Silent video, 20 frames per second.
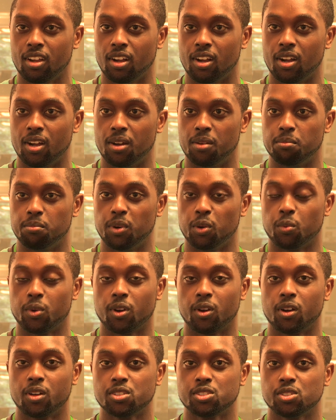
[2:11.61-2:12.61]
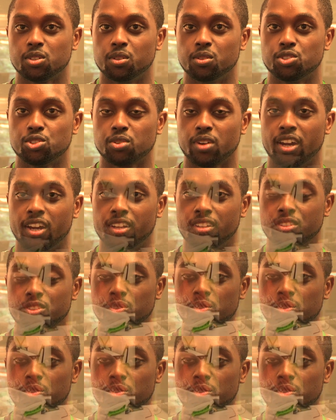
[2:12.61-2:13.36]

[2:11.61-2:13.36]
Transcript: um, but we're also trying